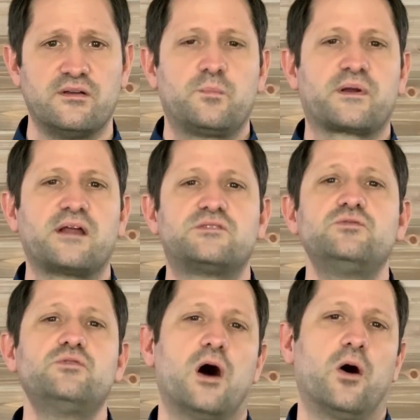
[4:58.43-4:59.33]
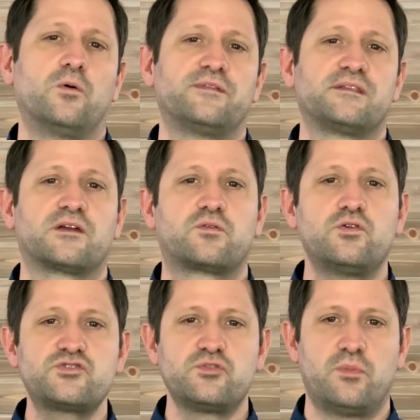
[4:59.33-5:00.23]
But I do know that the
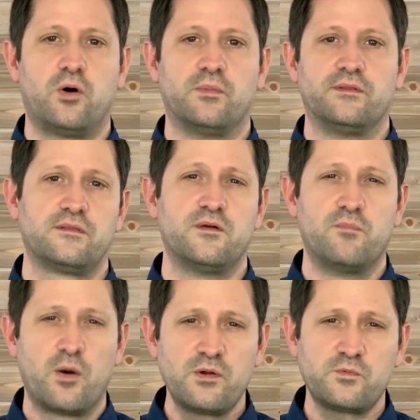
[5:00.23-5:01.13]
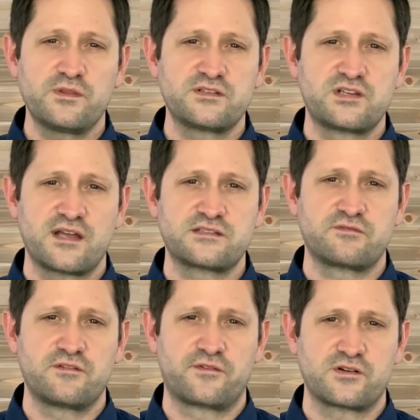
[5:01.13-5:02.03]
crucial moment, the moment when the chance of
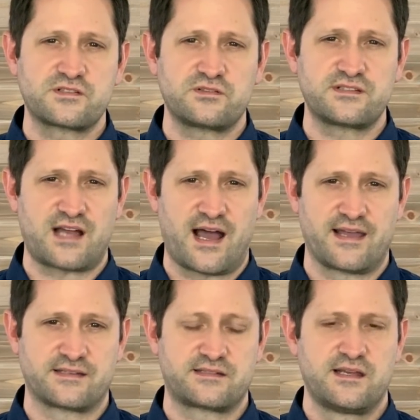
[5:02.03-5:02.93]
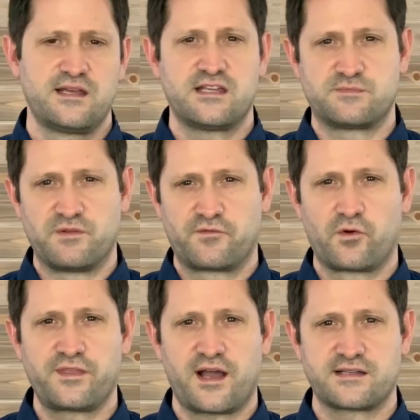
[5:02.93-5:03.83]
reversal is highest, is
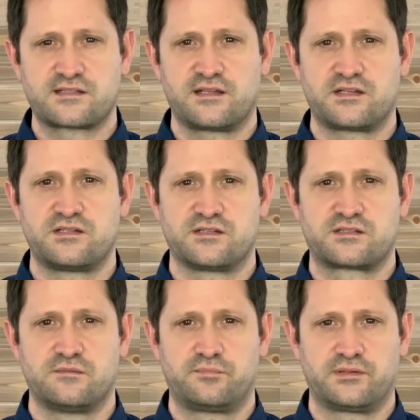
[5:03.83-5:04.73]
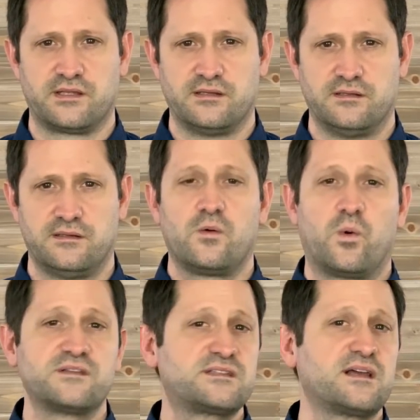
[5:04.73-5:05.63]
before the isolation is complete.
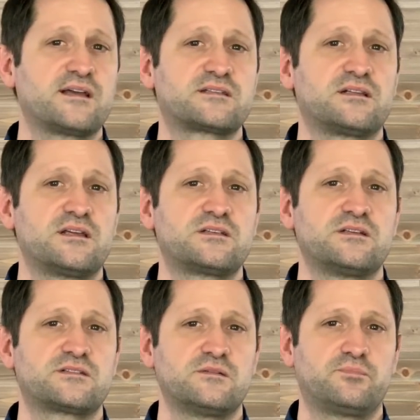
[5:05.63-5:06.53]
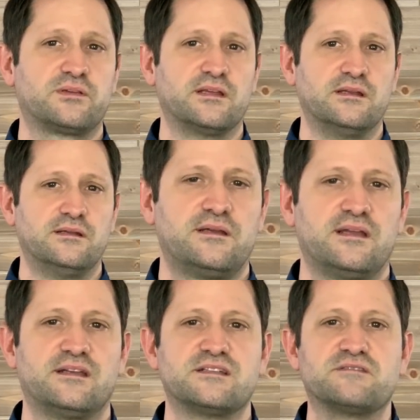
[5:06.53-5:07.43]
Once the isolation is complete,
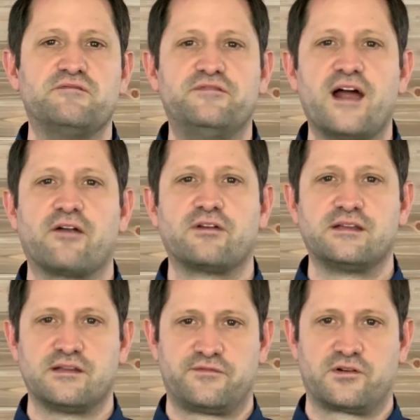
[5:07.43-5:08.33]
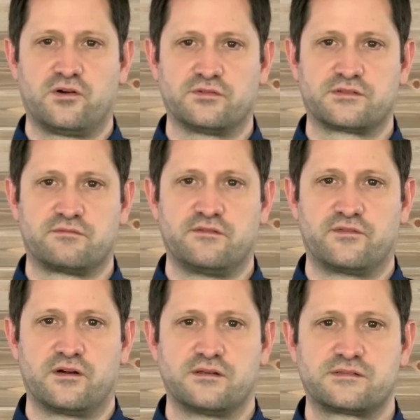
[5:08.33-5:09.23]
it is very difficult to
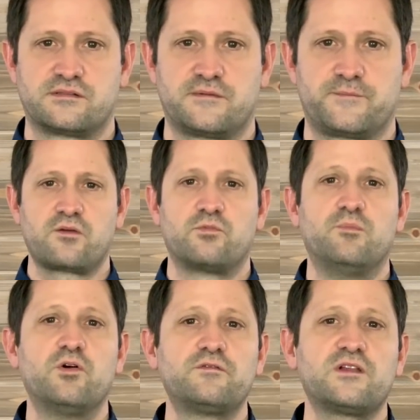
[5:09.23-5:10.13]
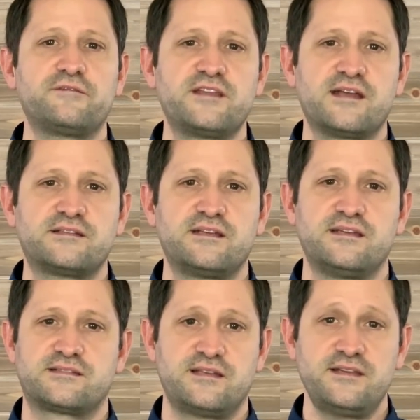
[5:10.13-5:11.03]
reverse. Removal of the entity
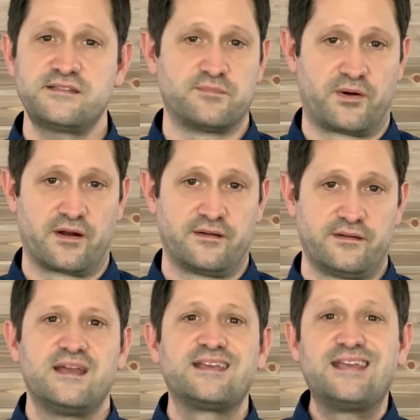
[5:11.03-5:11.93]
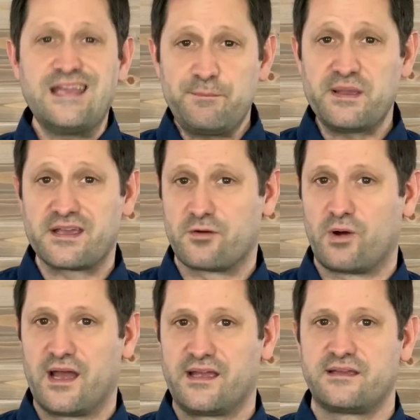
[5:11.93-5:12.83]
is the easy part. Keeping it
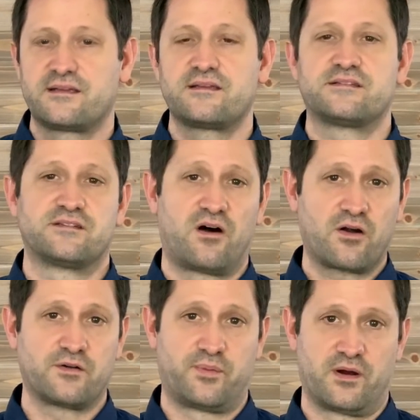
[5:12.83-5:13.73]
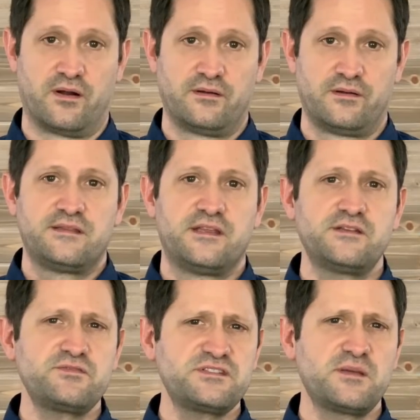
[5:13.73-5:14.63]
away is the hard part. The
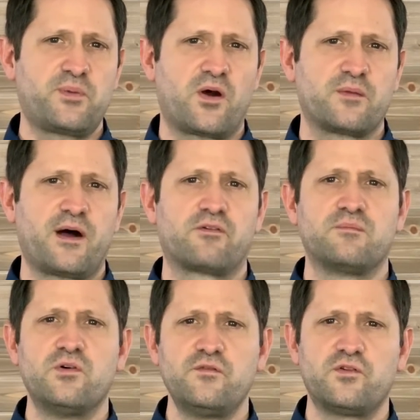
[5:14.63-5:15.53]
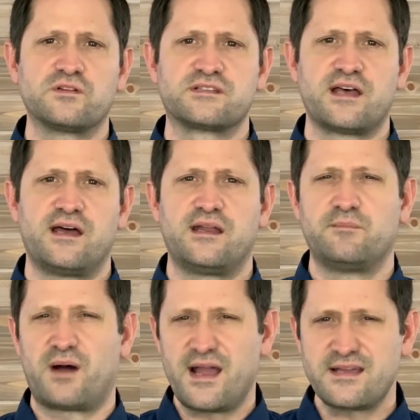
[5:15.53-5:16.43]
interesting part about removal is that, in
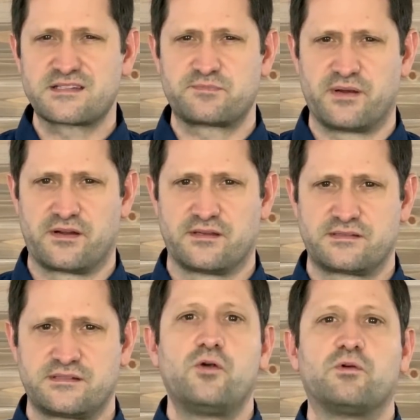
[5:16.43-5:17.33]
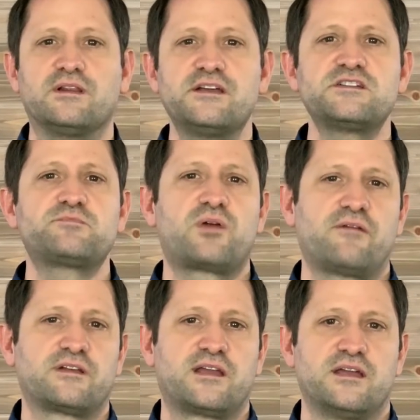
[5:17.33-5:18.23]
my experience, religious
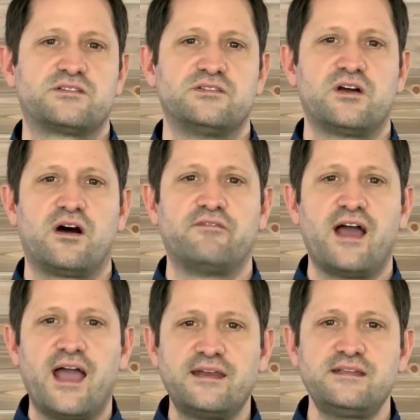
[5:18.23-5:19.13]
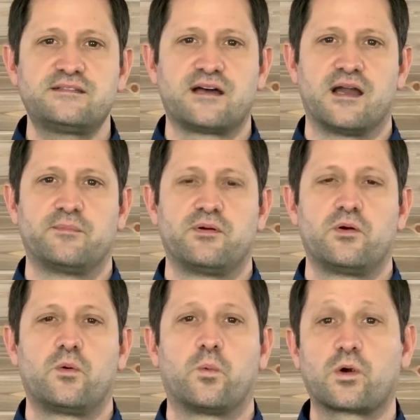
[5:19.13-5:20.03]
provocation of any type
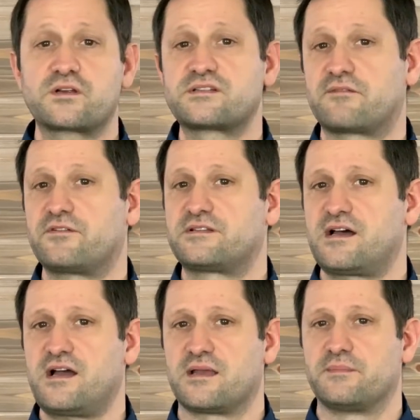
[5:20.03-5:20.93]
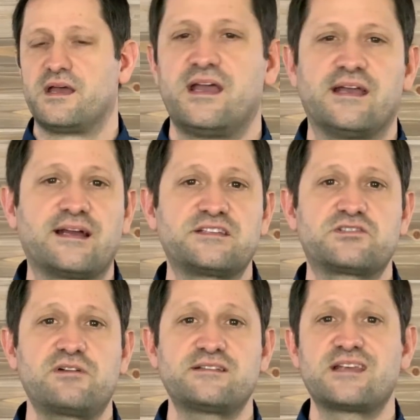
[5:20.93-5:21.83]
works every time. And I
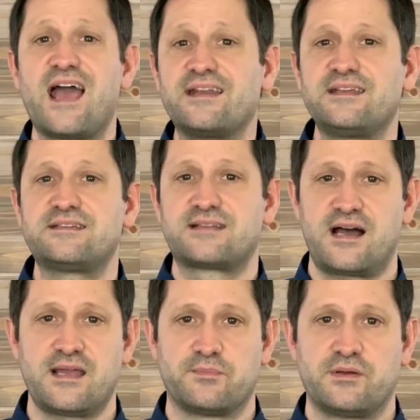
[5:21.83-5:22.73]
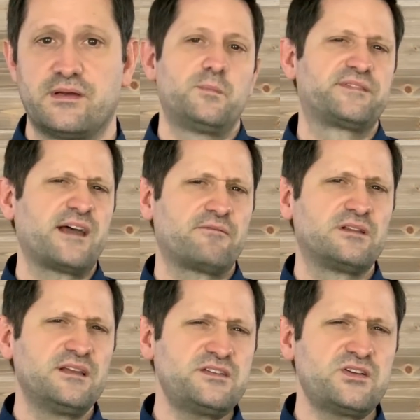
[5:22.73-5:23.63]
stress any type. But that
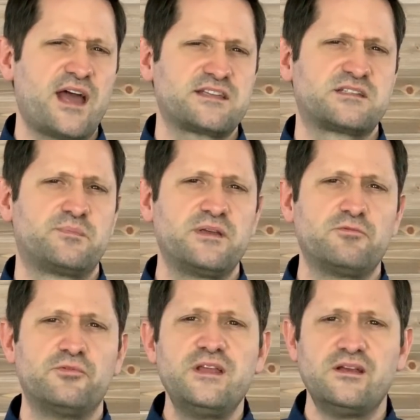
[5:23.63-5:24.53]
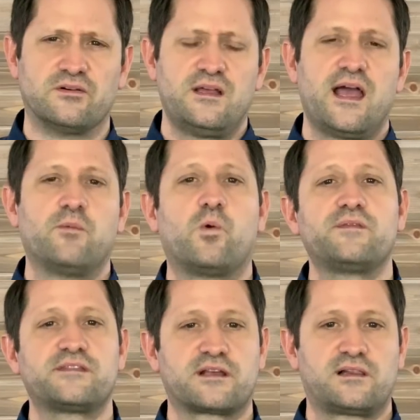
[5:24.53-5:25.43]
religion has to be real and one
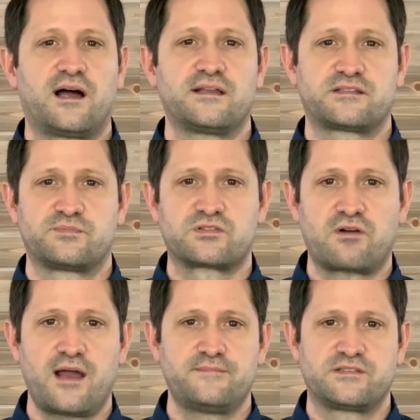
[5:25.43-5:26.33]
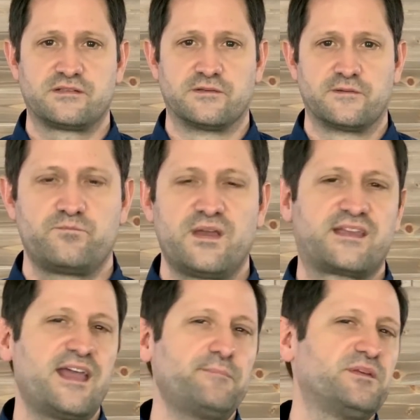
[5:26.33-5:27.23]
that the client subscribes to. It
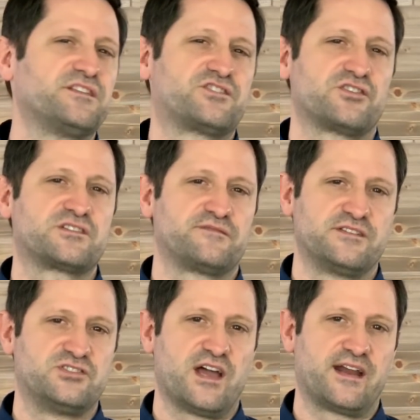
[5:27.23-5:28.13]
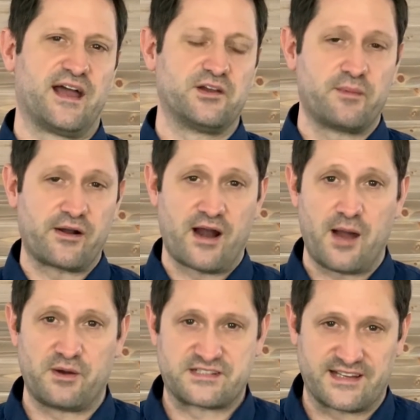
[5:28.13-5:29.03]
can't be the Church of the Jedi, no matter how
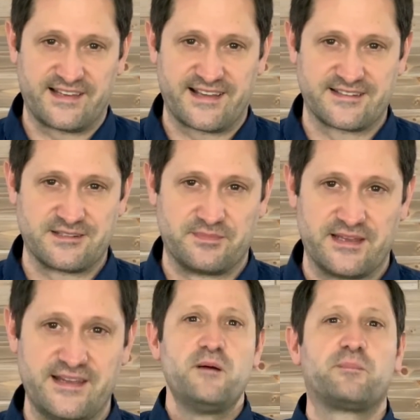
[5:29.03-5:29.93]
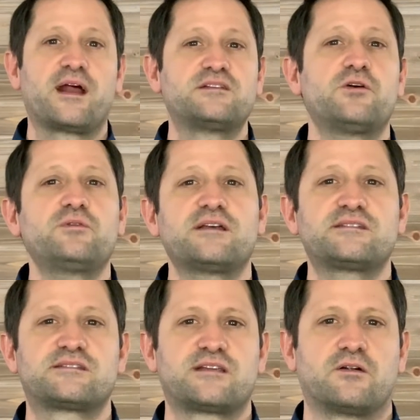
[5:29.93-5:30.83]
much I'd like it to be, but I don't
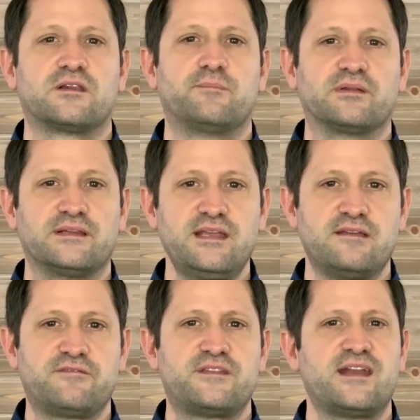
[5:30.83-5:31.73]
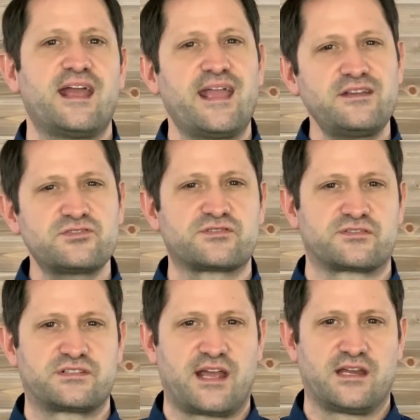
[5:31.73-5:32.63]
necessarily believe that angels are
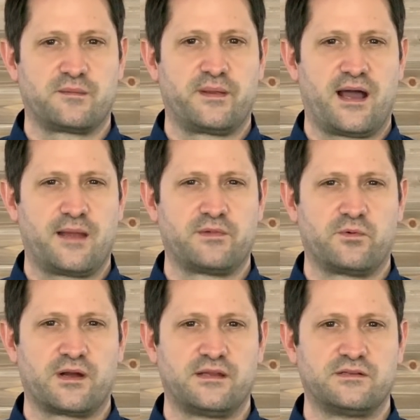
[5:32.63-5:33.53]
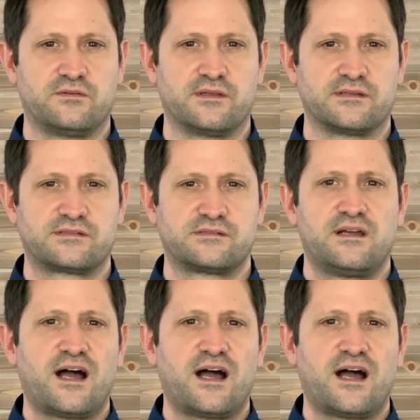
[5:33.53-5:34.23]
standing behind me when I do this.